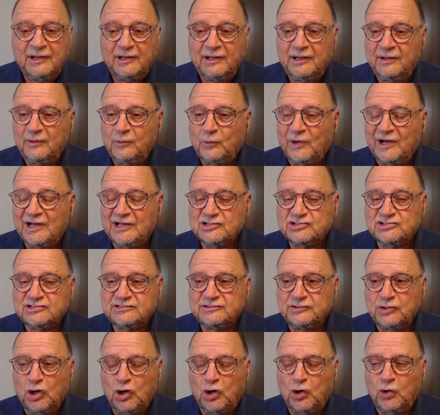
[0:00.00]
was
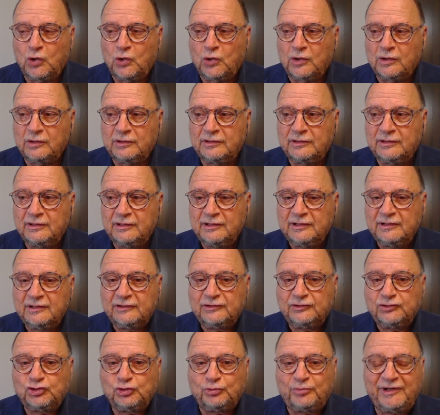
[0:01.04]
known
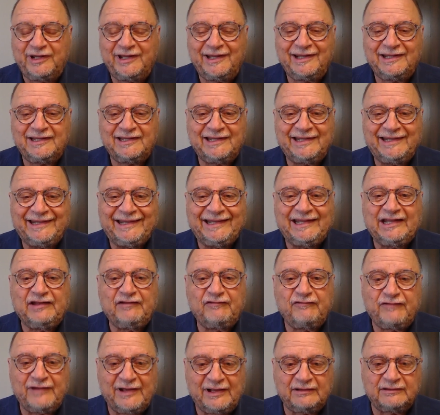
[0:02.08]
to be the
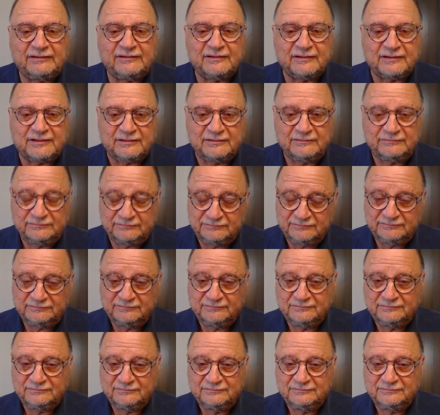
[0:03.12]
inventor
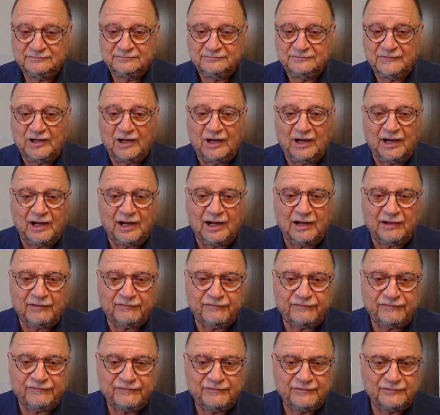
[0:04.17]

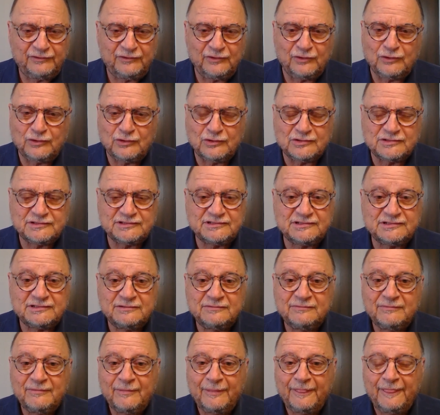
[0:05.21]
of those
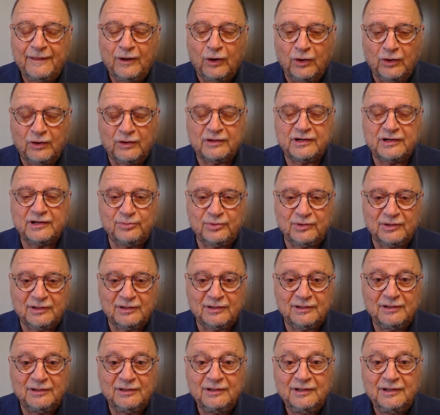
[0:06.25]

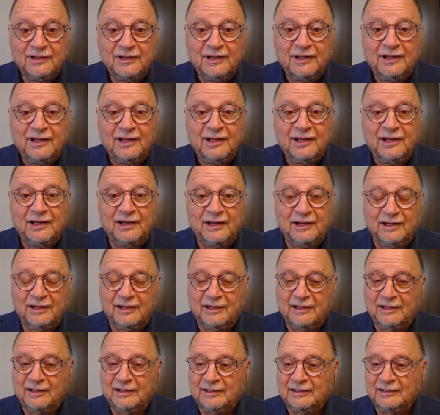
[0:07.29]
horrible
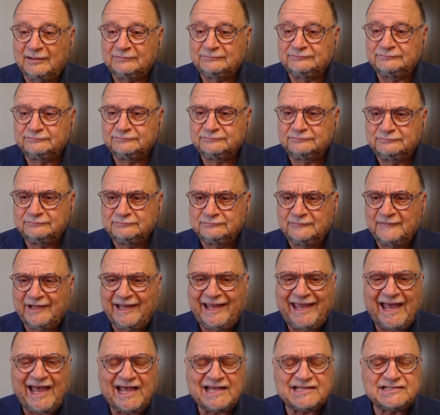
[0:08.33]

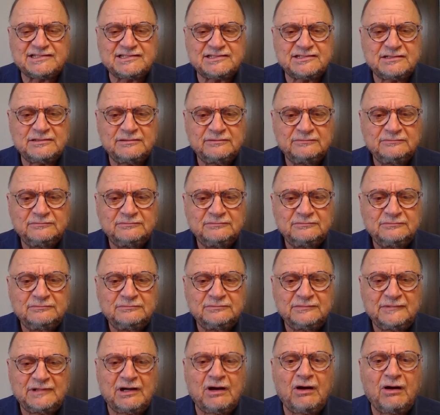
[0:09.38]
gas
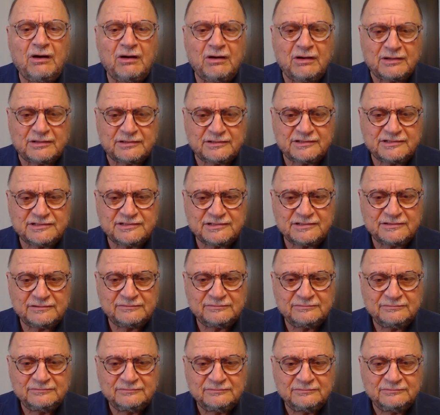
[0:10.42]
carts,
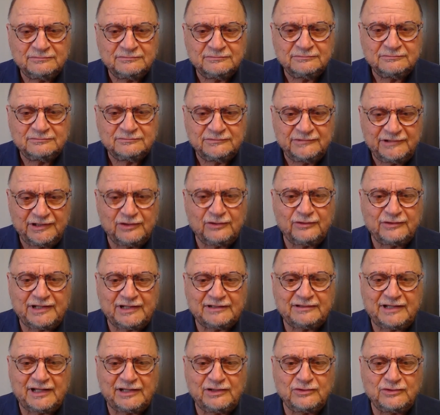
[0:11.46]

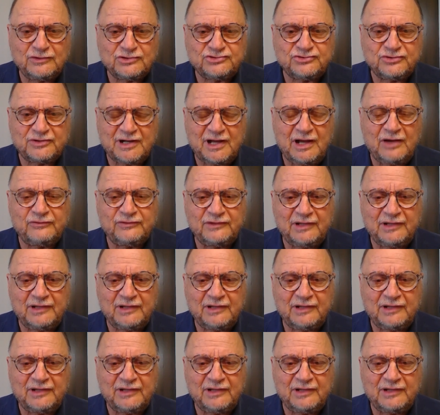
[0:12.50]
that they used to round